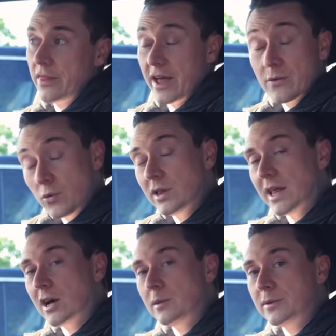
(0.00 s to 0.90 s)
That will
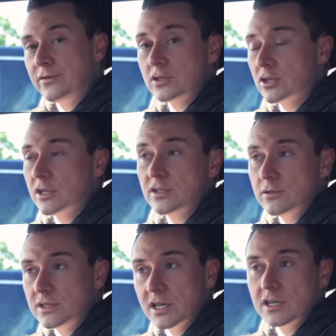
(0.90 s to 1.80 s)
help if you're trying to do
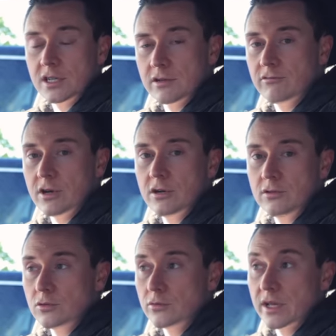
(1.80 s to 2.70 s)
a turn in the
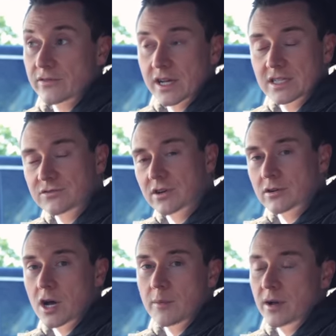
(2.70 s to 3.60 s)
road or navigating around
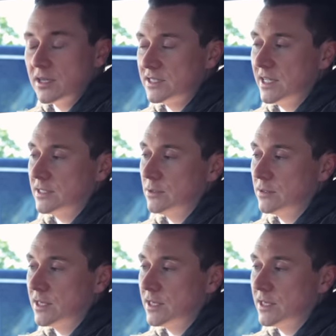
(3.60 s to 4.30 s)
car parks and that sort of